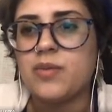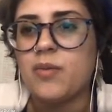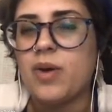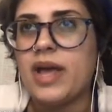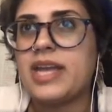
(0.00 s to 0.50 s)

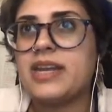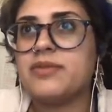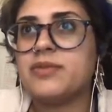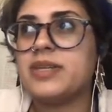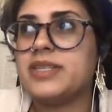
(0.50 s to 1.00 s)
why I
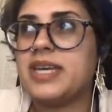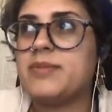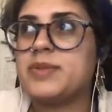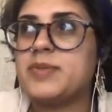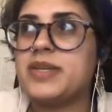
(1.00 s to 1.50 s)
never run
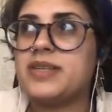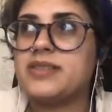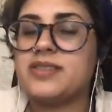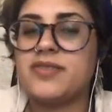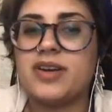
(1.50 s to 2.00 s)
games because
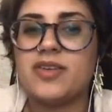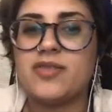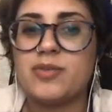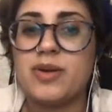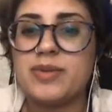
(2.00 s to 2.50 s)
it's very
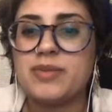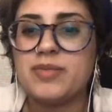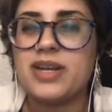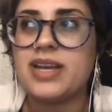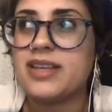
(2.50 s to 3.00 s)
overwhelming,
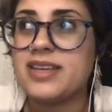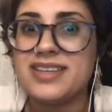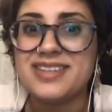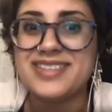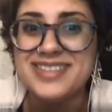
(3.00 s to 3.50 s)
but I like it.